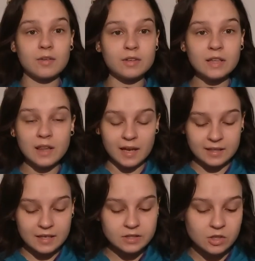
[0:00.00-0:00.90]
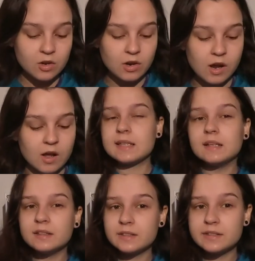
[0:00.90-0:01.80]
I really like that song, like
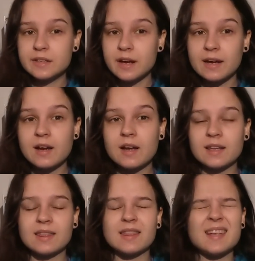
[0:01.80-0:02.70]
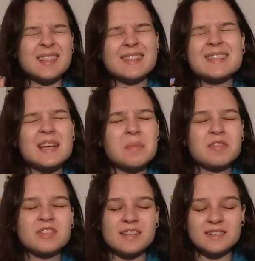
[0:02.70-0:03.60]
Sudden Desire. I think that's the name
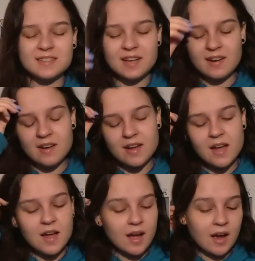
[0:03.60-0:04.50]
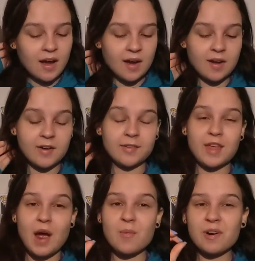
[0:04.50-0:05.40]
of it, Sudden Desire.
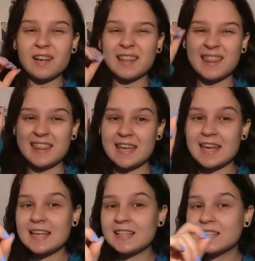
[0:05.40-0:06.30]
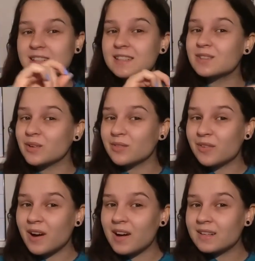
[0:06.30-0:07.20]
That one, I think, so
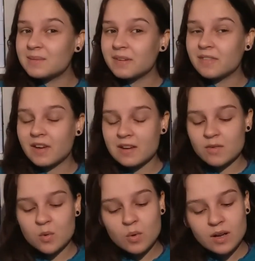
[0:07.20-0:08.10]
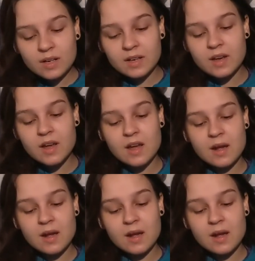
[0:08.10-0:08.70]
far is my favorite one.